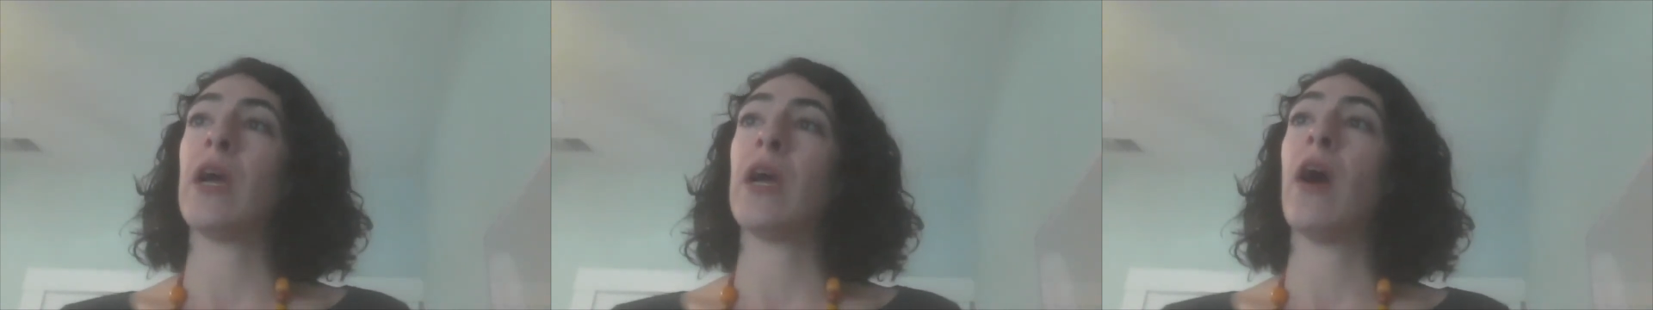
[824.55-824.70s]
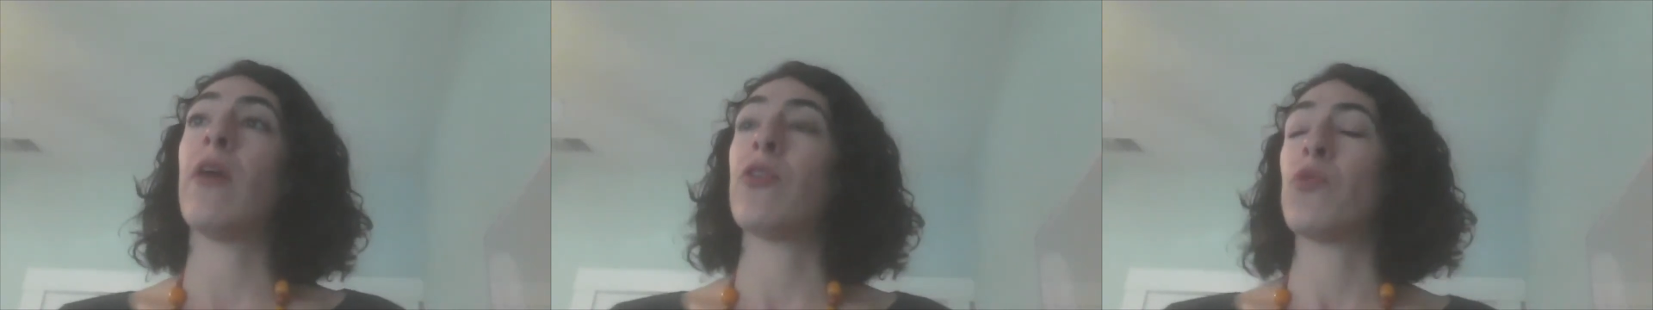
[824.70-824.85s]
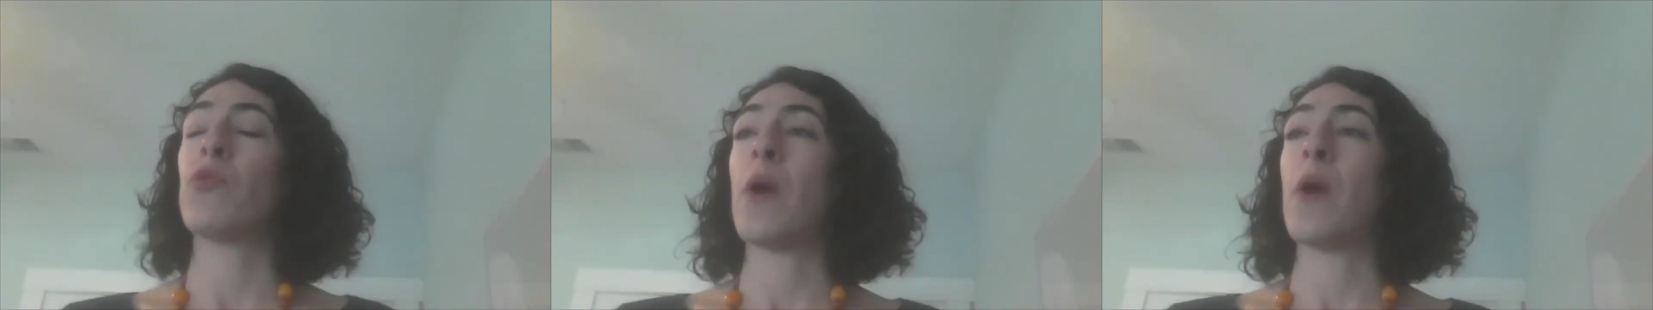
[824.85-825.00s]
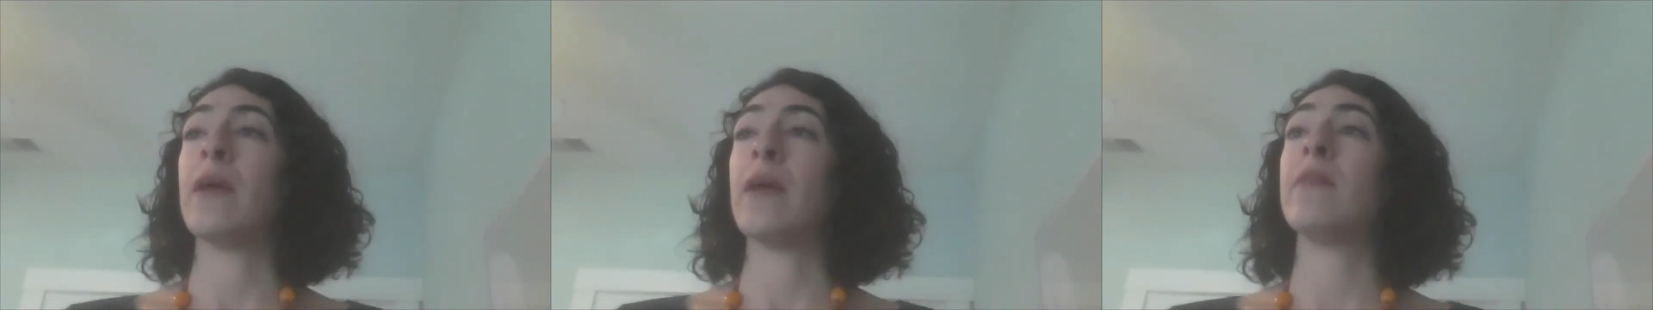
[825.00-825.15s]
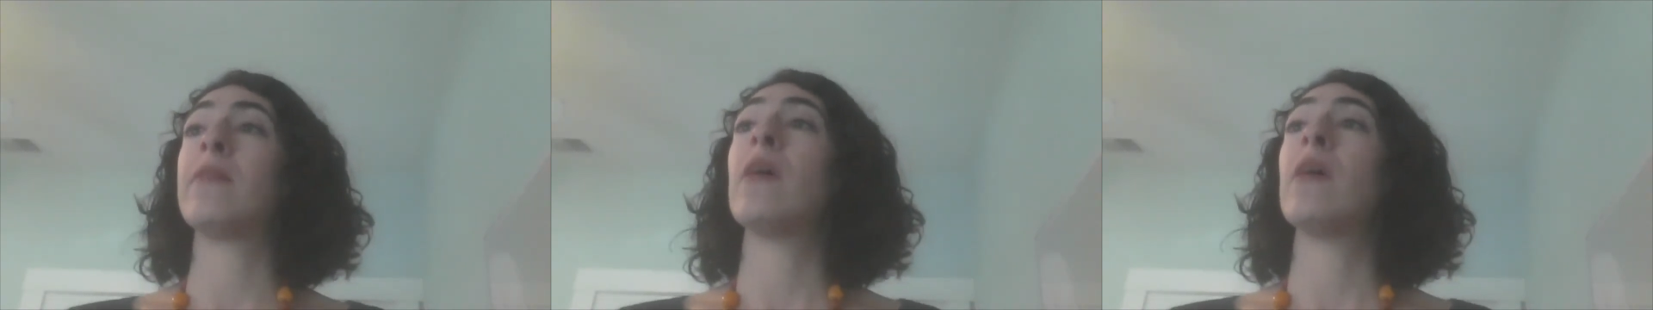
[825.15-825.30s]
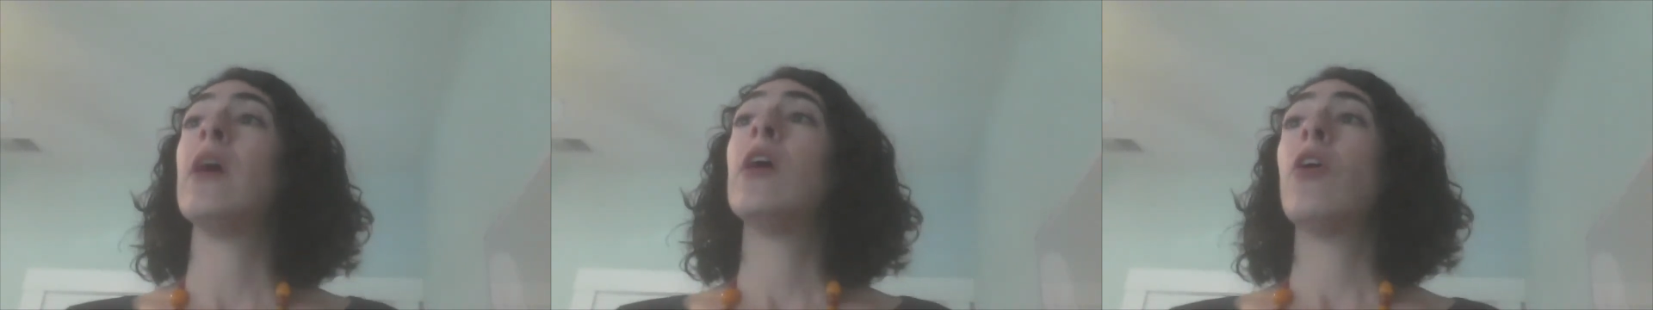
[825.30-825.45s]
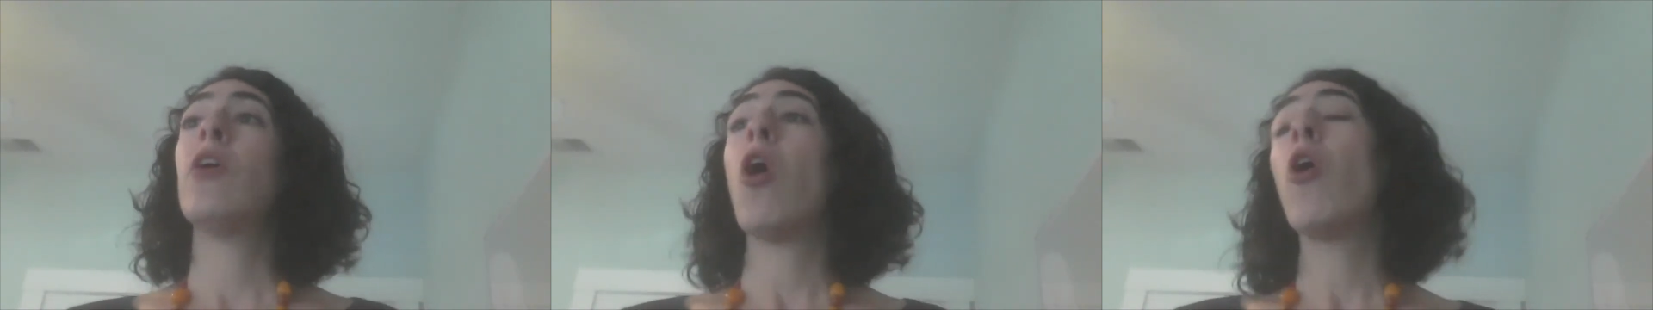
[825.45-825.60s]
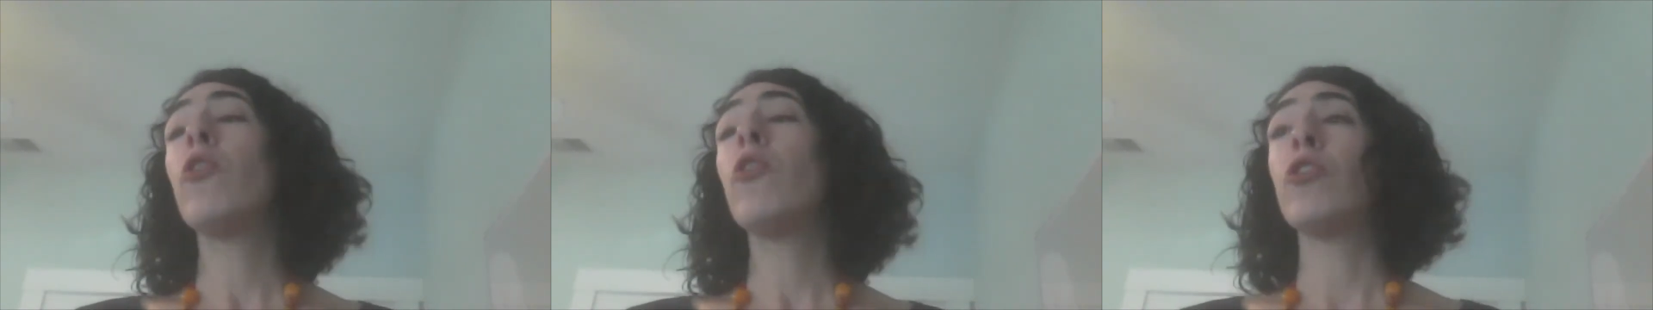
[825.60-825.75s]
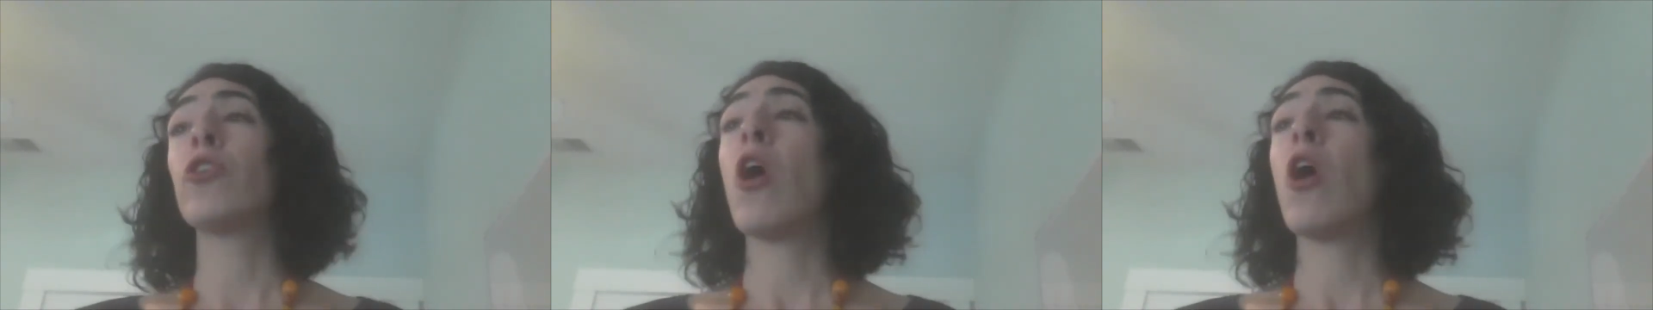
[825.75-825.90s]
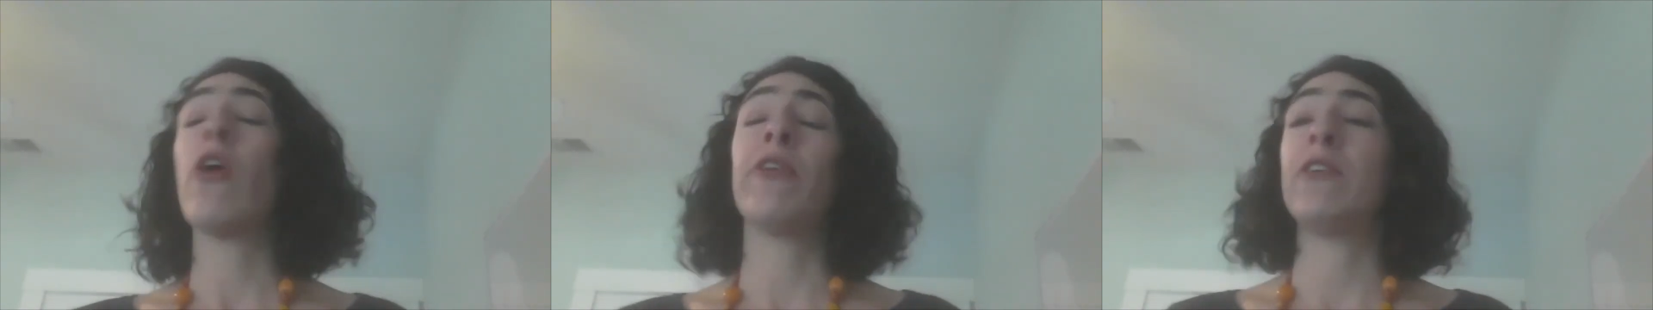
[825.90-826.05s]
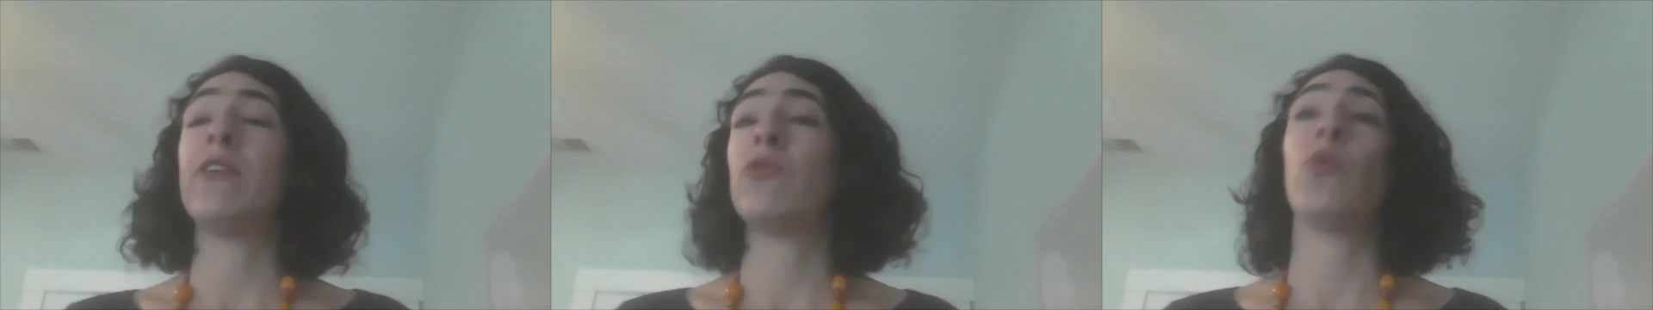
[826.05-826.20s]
Otherwise, your colleagues